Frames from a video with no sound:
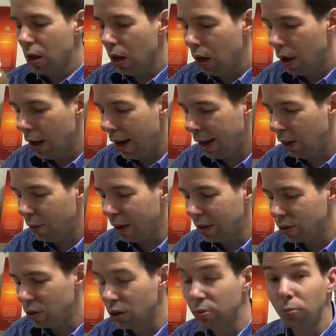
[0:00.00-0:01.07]
Anyway,
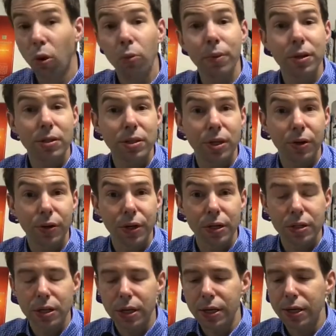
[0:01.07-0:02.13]
so the Moment
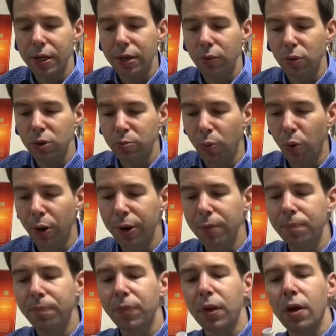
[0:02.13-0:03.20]
series was
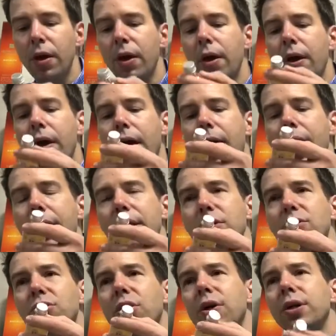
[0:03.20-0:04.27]
born, and it
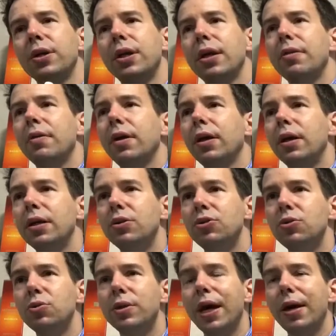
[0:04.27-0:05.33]
started, I think, in
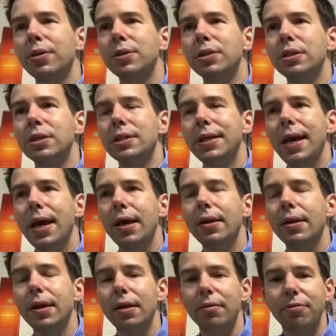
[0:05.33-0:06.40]

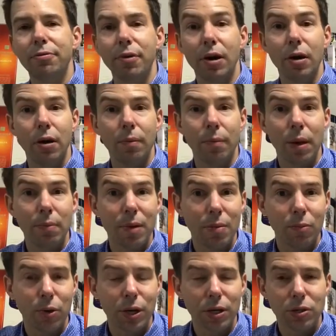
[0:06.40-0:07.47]
2010, if my
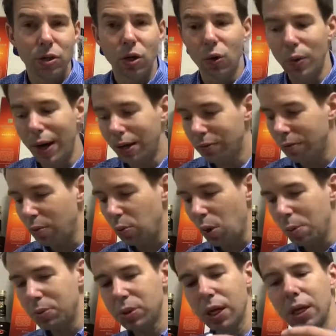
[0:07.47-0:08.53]
memory is correct from the
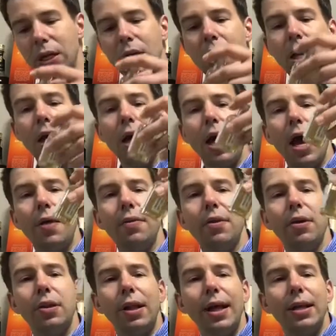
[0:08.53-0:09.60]
website. And
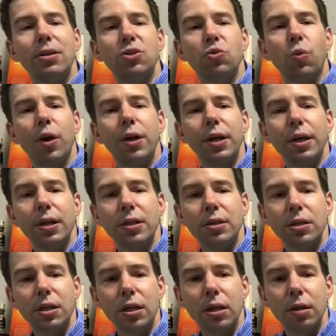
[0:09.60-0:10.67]
the latest one
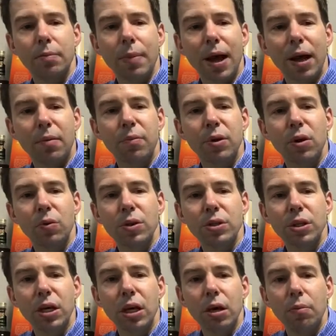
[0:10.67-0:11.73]
is the Mackmyra
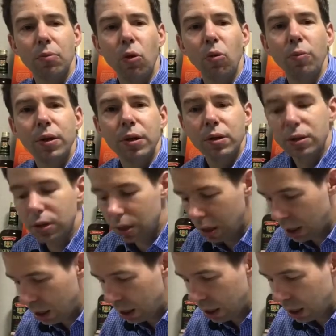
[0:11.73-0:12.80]
Whisky Moment
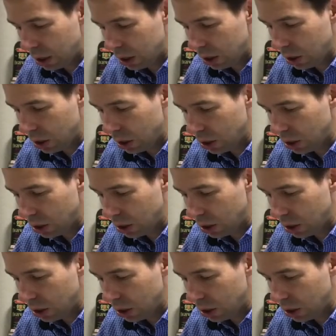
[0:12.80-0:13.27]
Tolv,